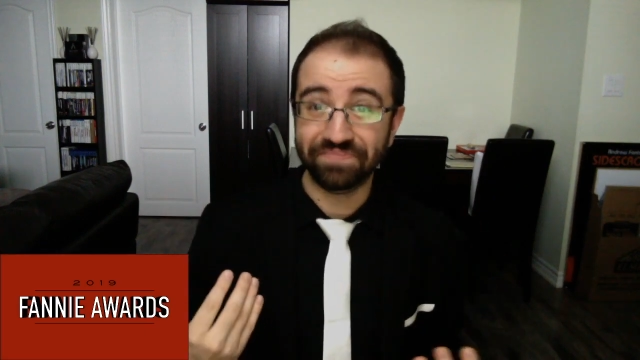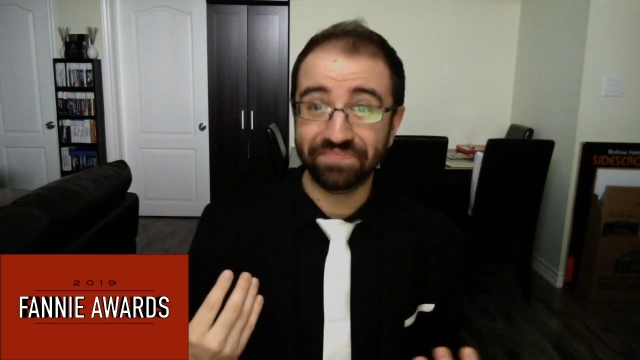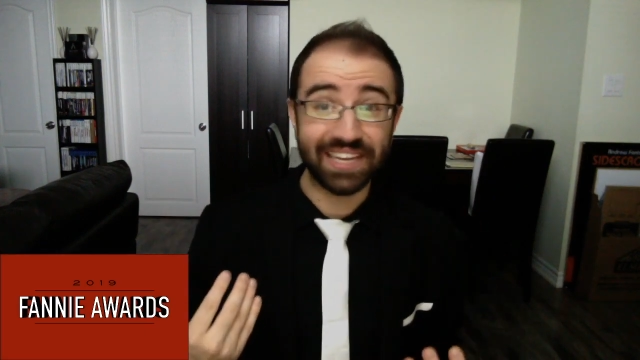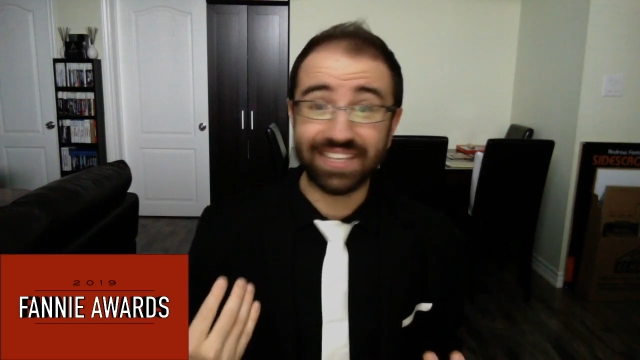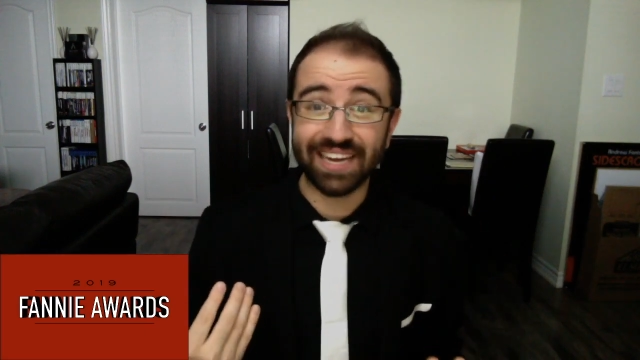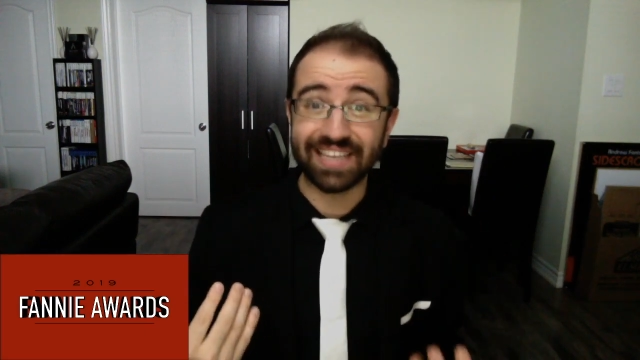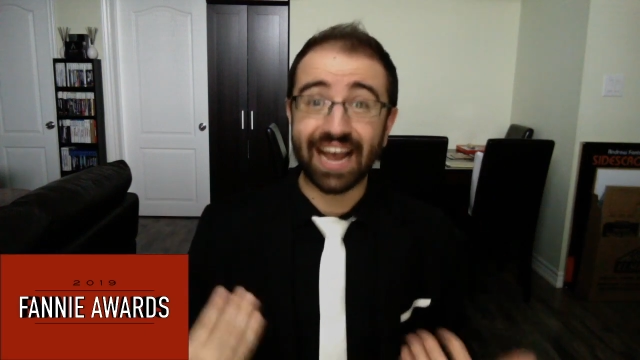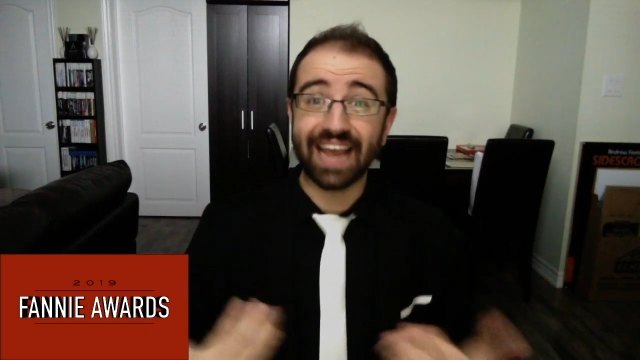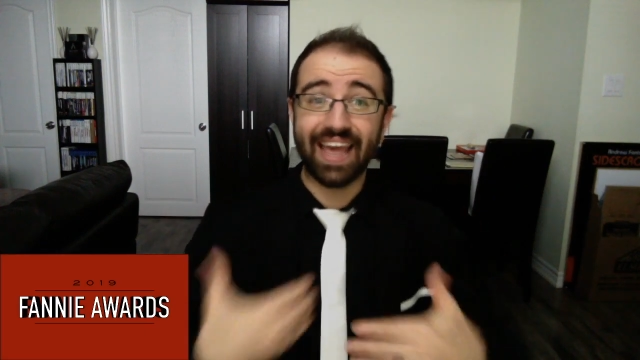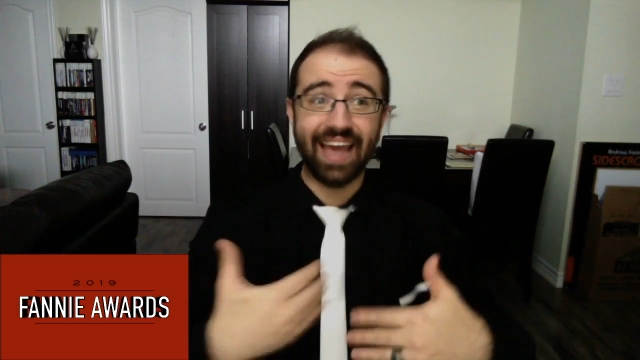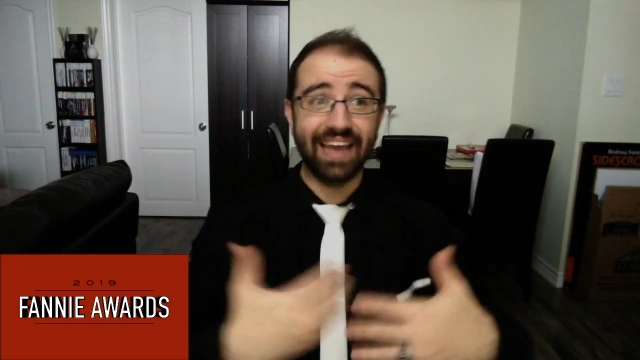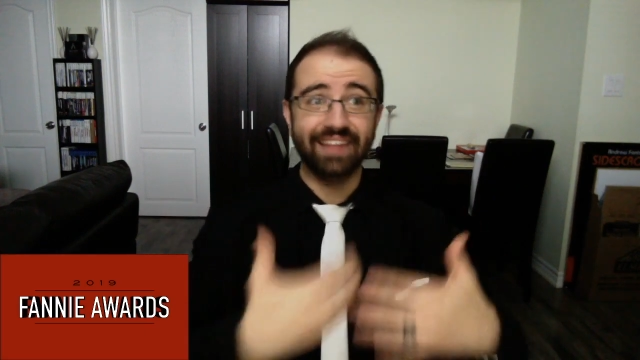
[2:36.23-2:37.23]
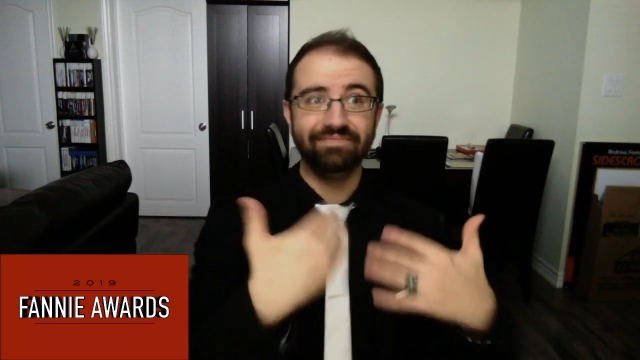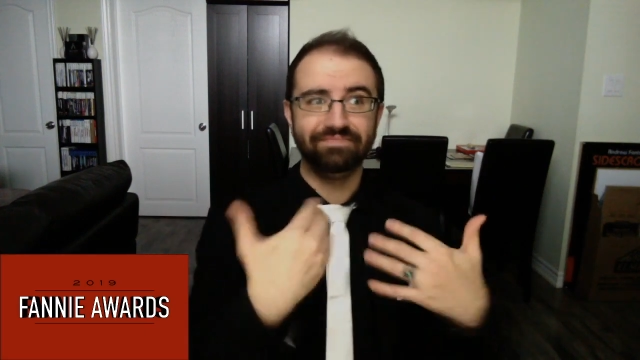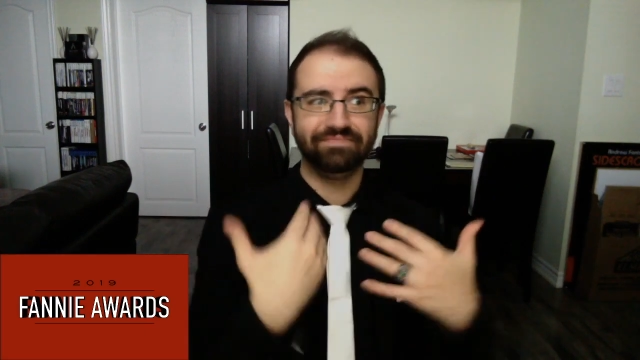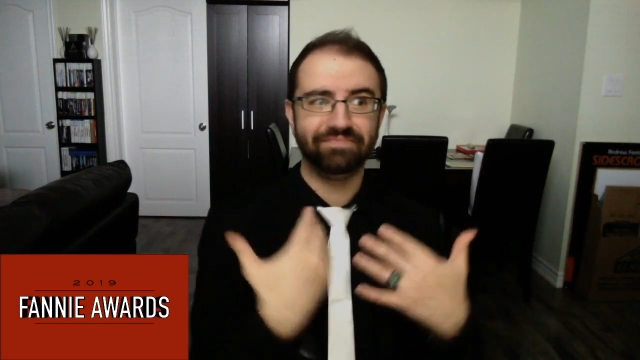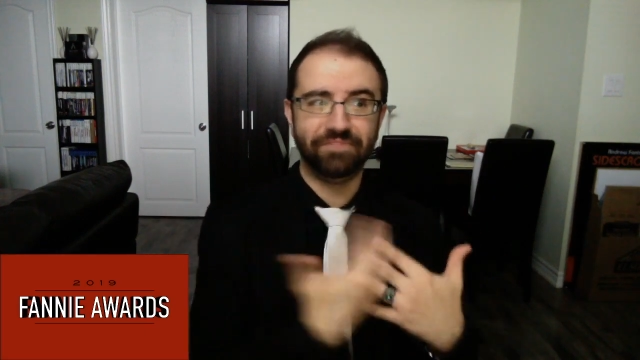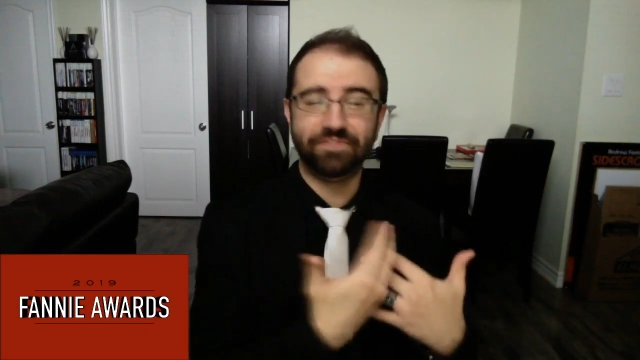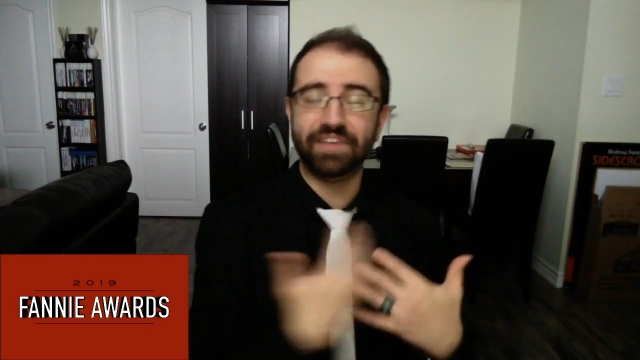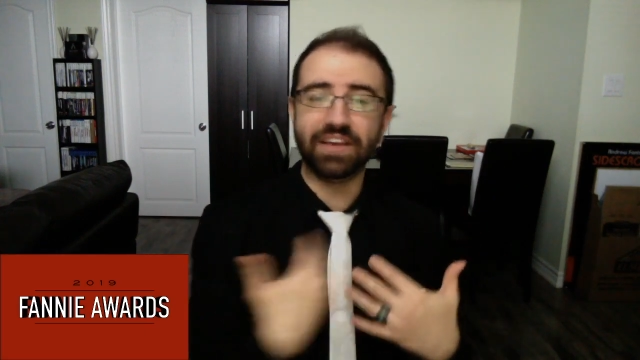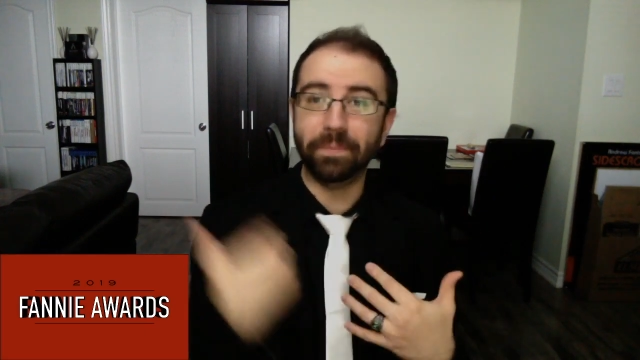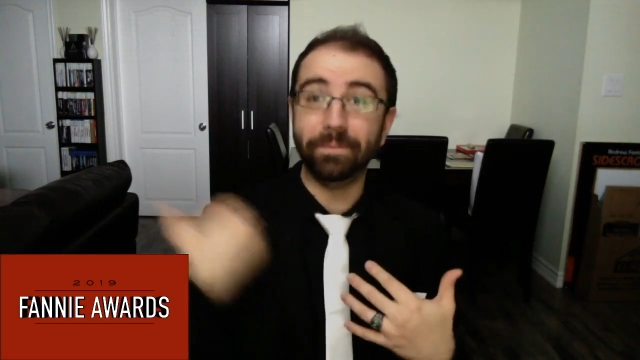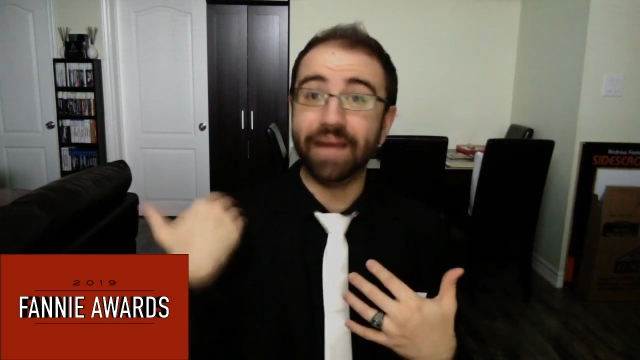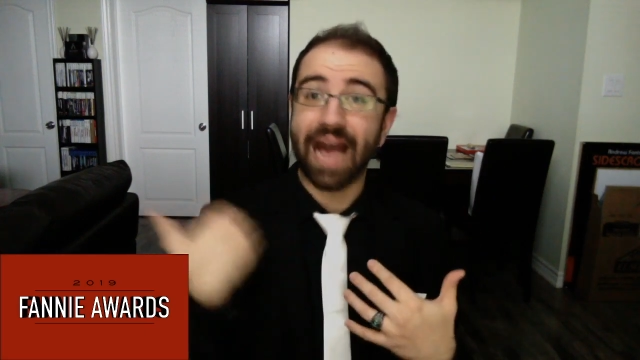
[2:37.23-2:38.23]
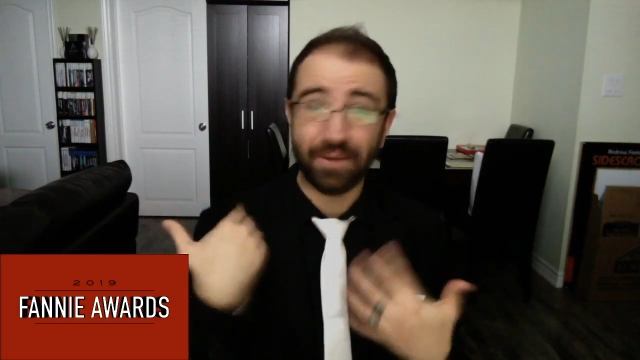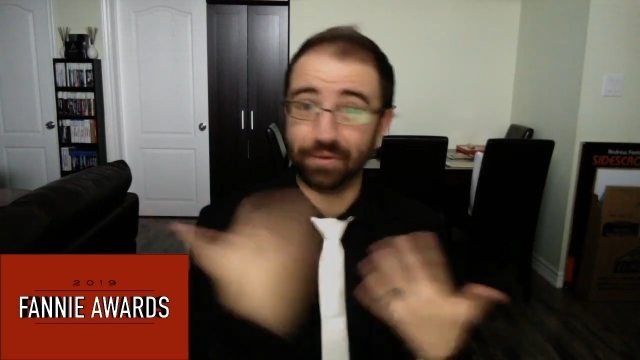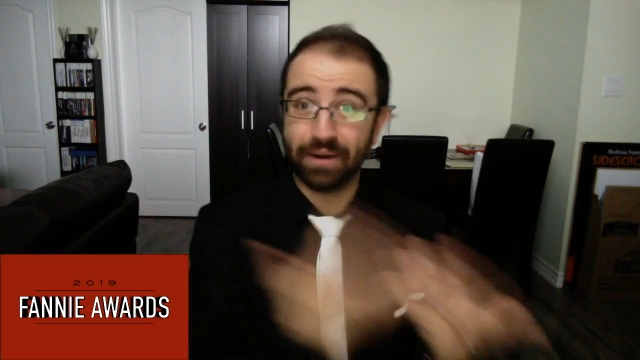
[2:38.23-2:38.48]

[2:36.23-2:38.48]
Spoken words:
It does. I can't feel bad